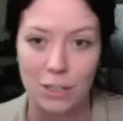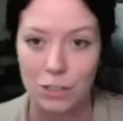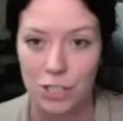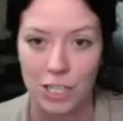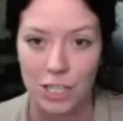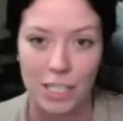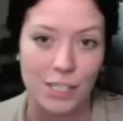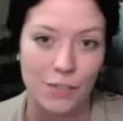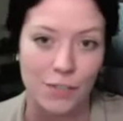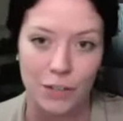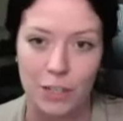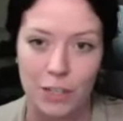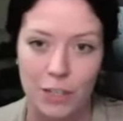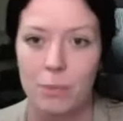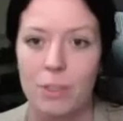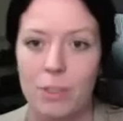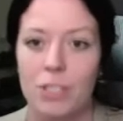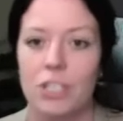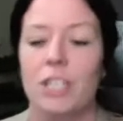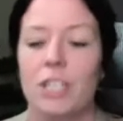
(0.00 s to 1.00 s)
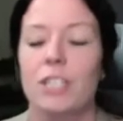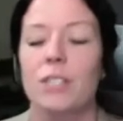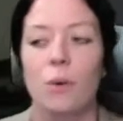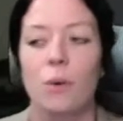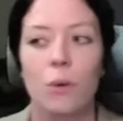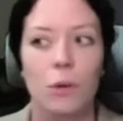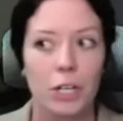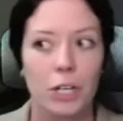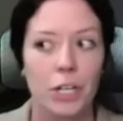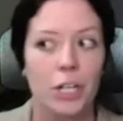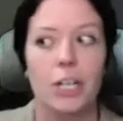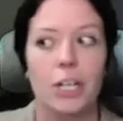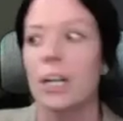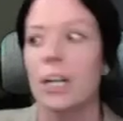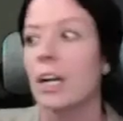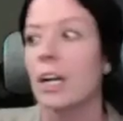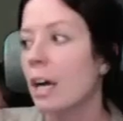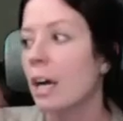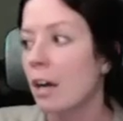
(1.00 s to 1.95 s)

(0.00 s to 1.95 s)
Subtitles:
jeans for commissions, or you're